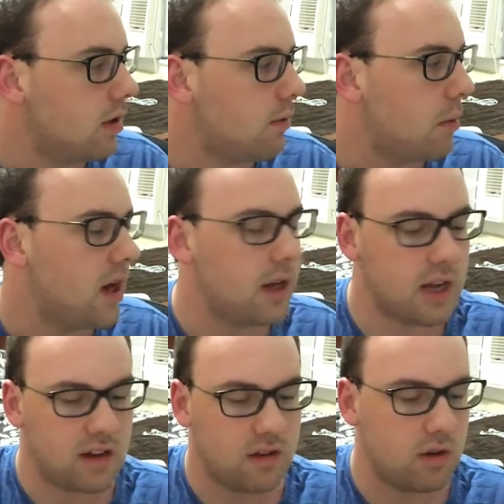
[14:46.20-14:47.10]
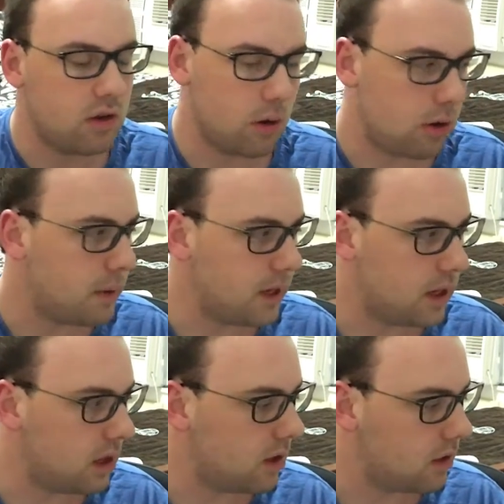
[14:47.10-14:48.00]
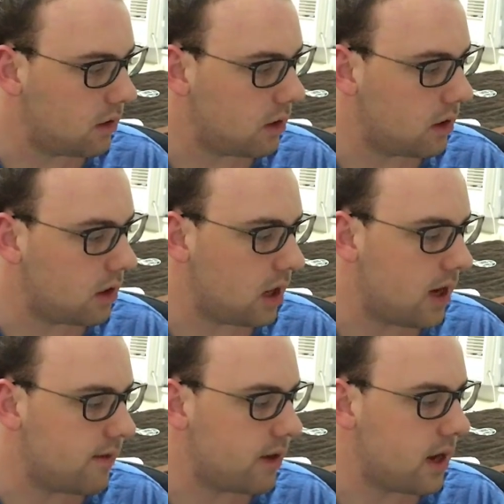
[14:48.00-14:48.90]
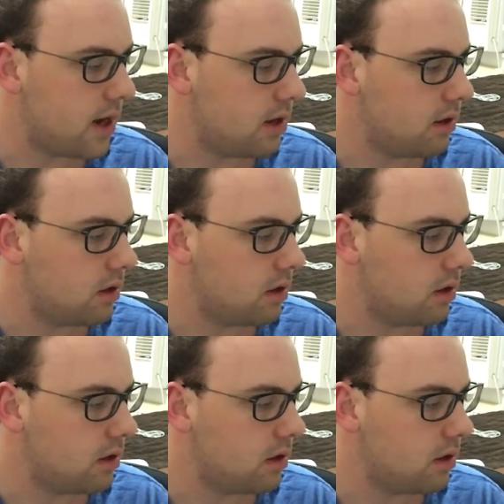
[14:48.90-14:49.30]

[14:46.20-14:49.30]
my next to no opinions that I have now